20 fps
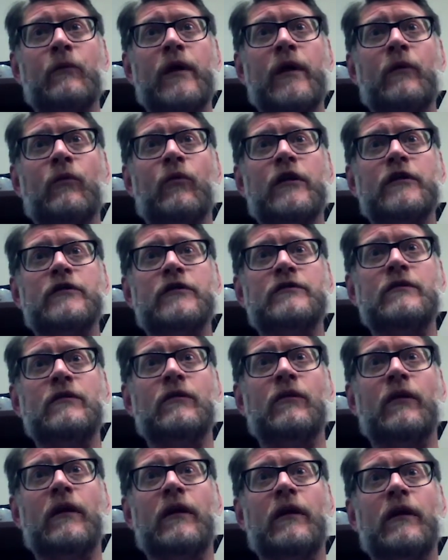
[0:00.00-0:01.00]
we were
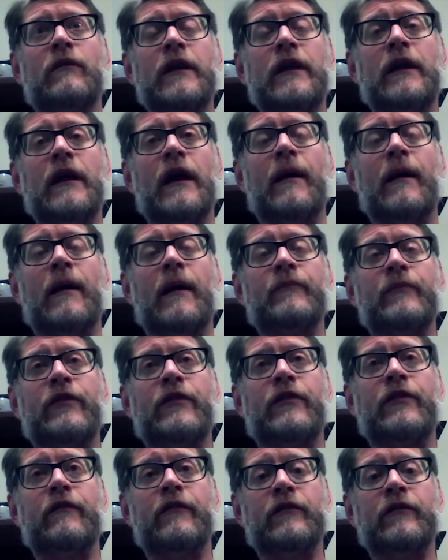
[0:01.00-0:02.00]

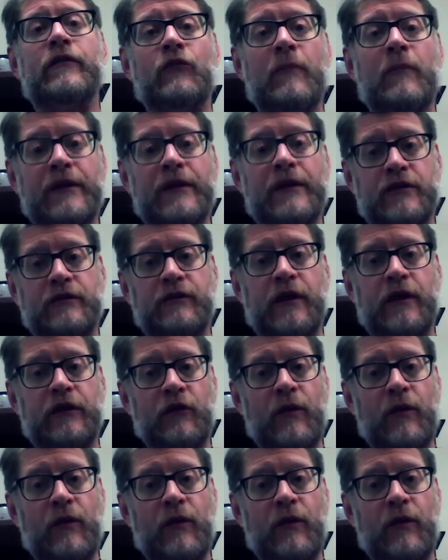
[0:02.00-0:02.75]
you mentioned